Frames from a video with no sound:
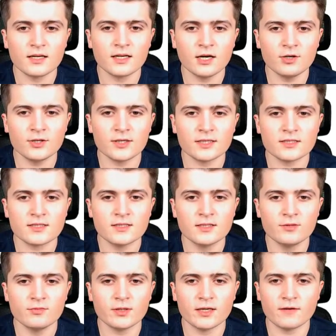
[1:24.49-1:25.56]
now you can see
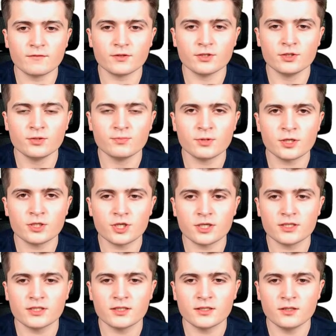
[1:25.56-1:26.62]
we have a new project
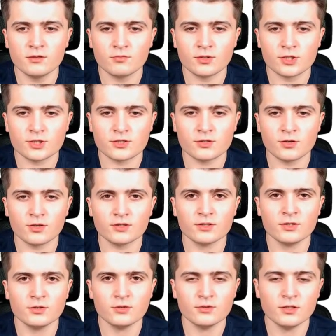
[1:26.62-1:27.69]
here, which is called
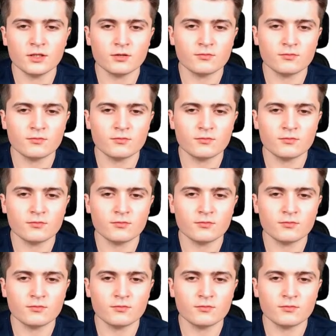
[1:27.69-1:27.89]
new,